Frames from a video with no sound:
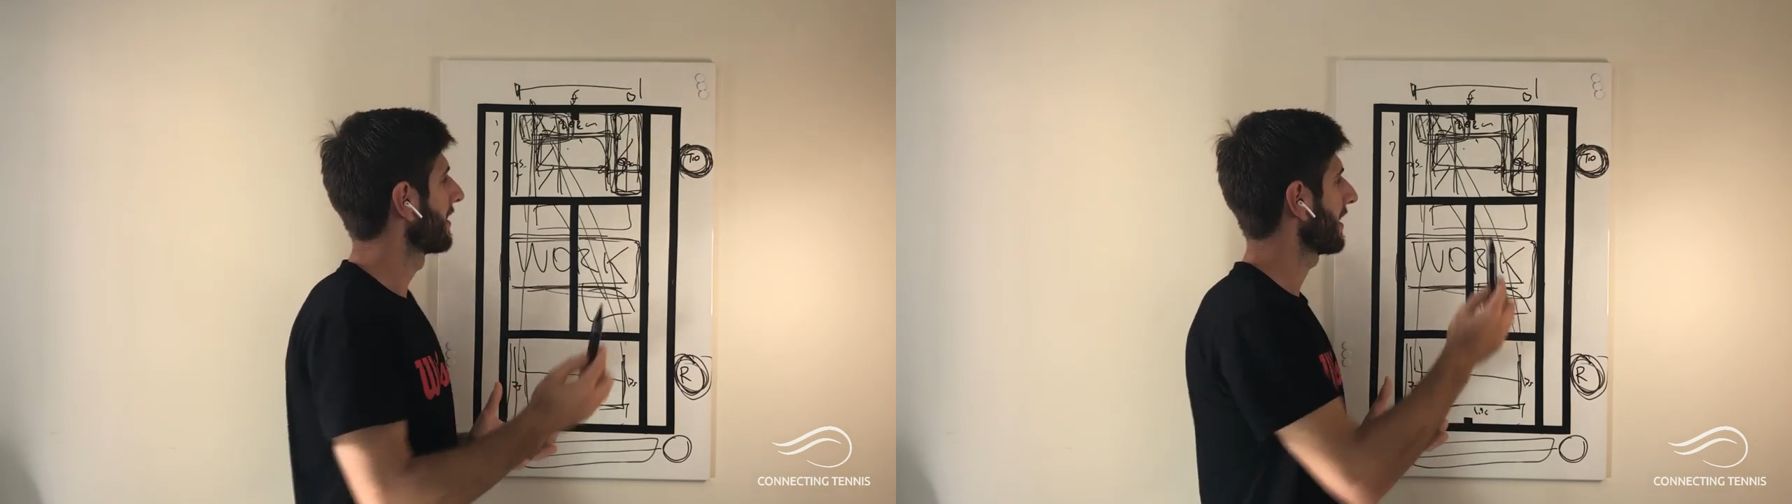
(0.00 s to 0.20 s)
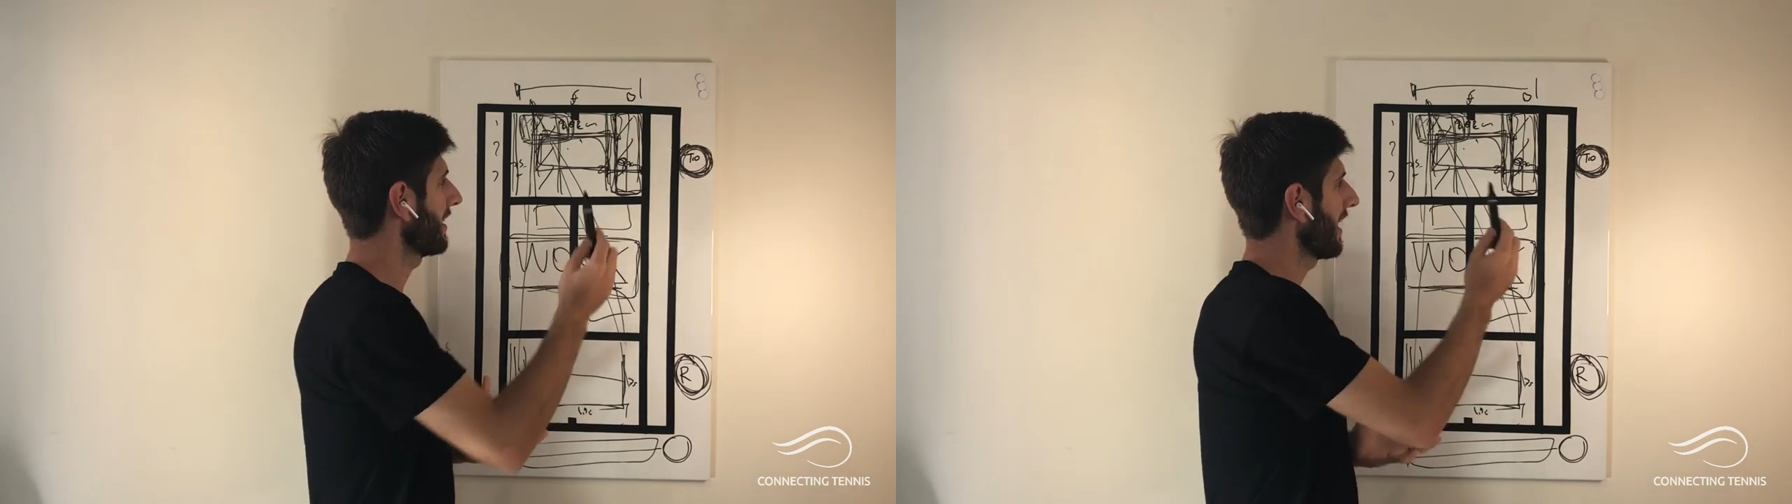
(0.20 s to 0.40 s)

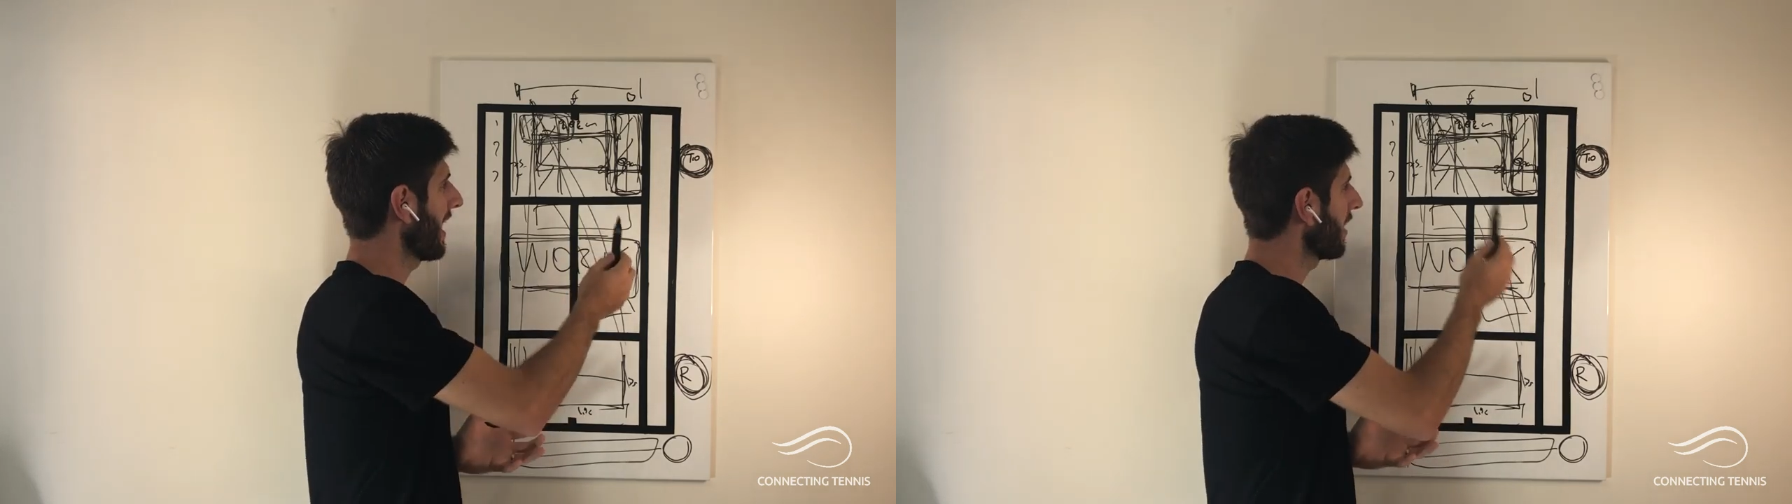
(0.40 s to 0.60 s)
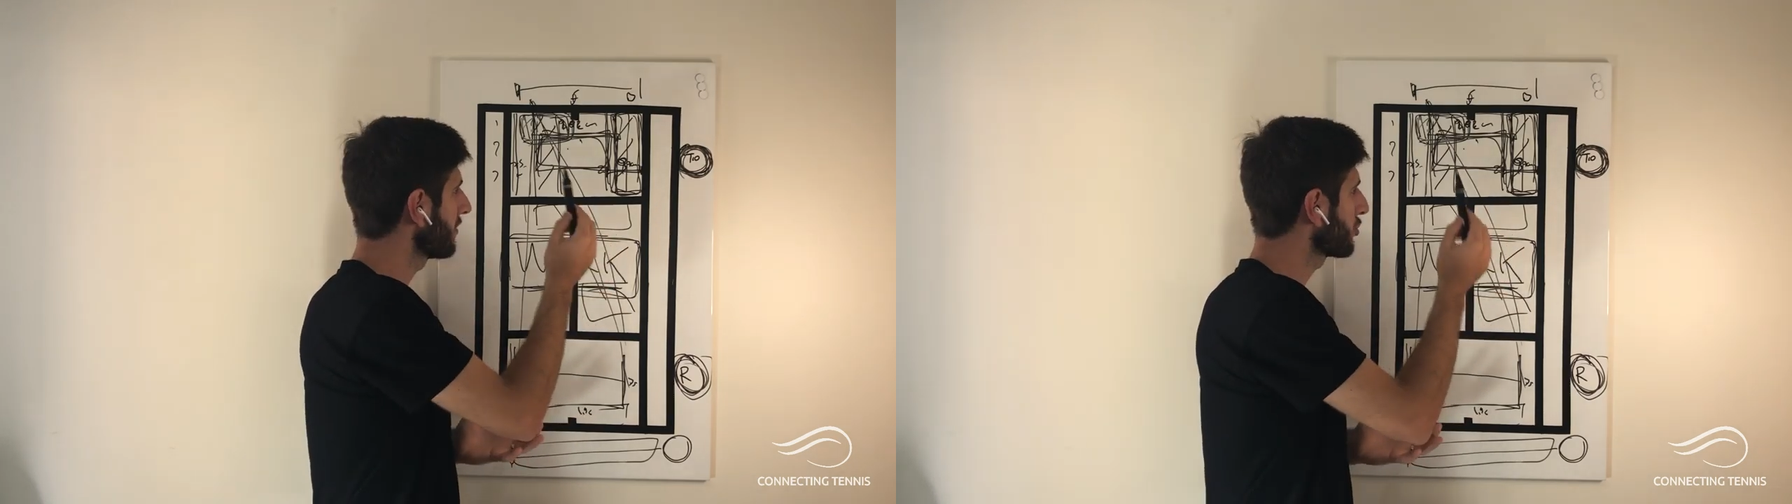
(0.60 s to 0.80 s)
that they
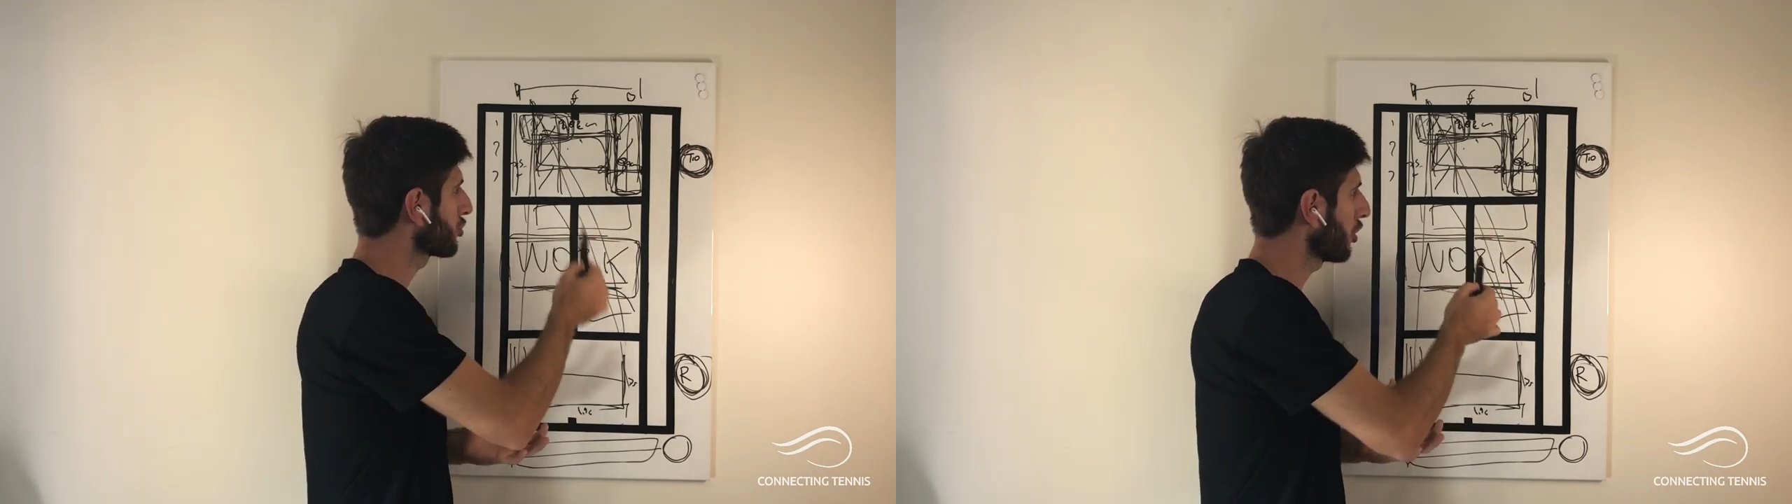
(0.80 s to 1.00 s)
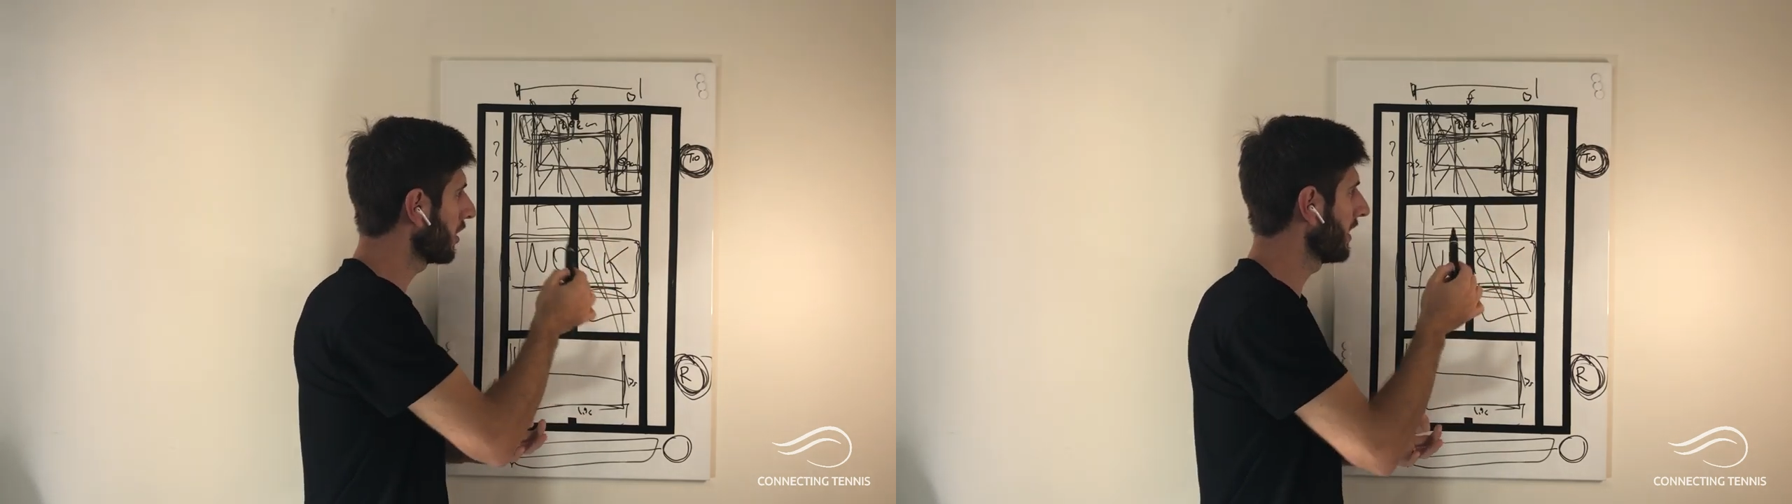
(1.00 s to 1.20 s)
have a
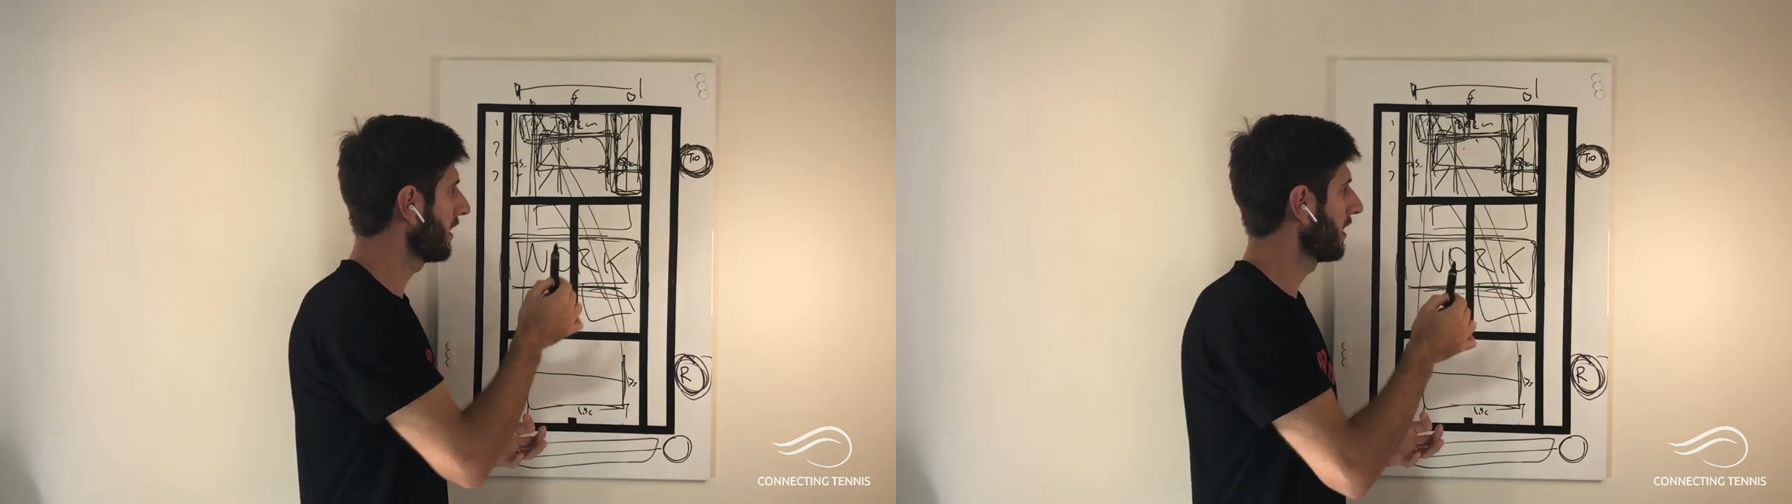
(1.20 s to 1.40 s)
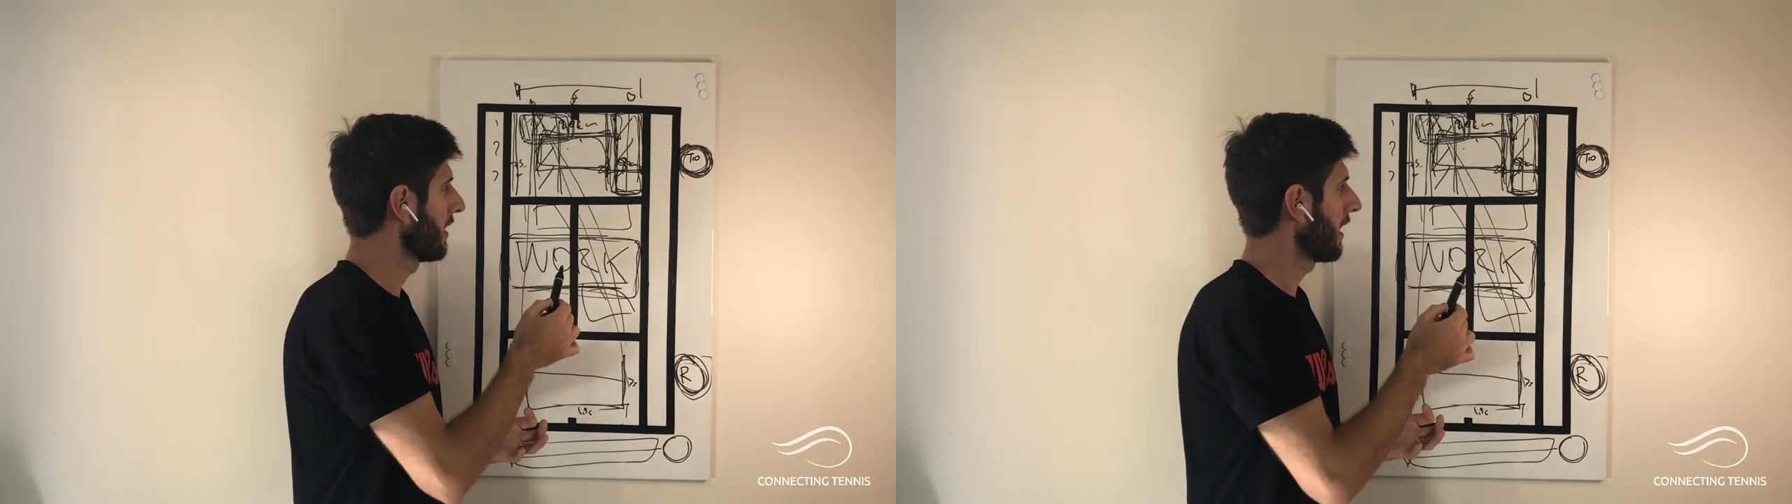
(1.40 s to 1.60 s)

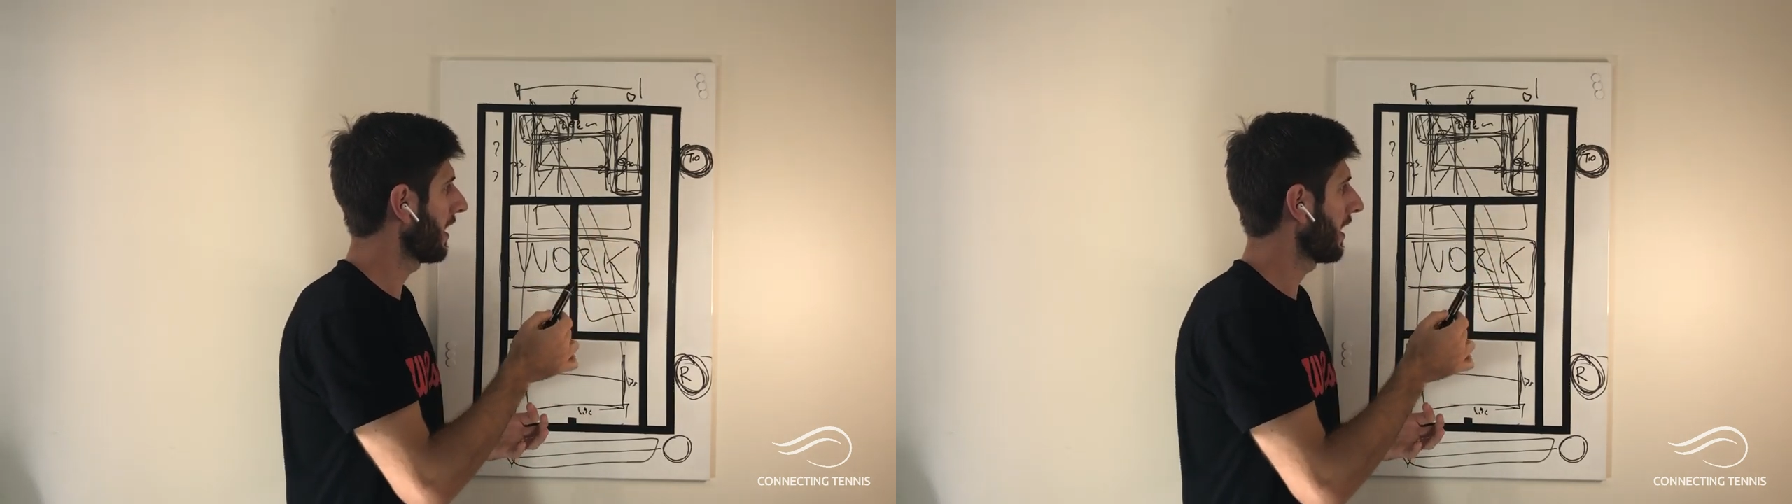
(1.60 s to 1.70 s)
solid